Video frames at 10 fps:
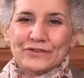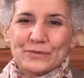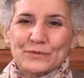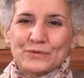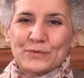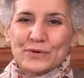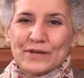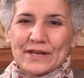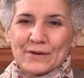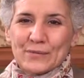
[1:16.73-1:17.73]
She was
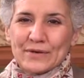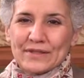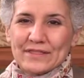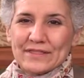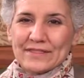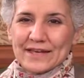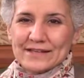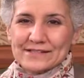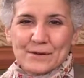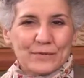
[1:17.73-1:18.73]
working with
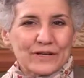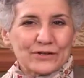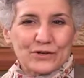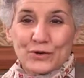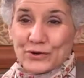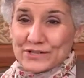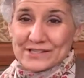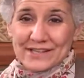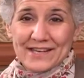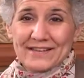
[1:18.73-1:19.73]
someone in New York
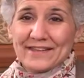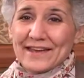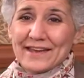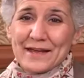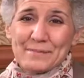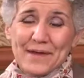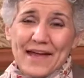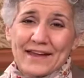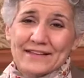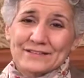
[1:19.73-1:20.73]
City and then came
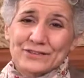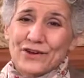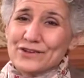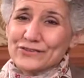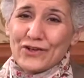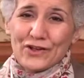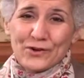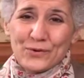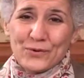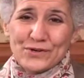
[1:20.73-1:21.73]
back and taught us all
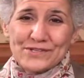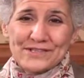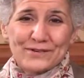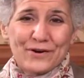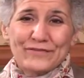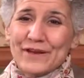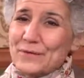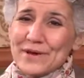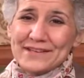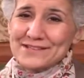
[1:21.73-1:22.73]
a course, and off I
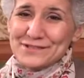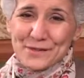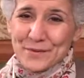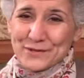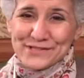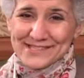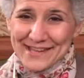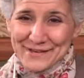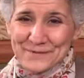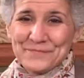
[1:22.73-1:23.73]
went into the burn
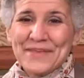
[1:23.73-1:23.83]
center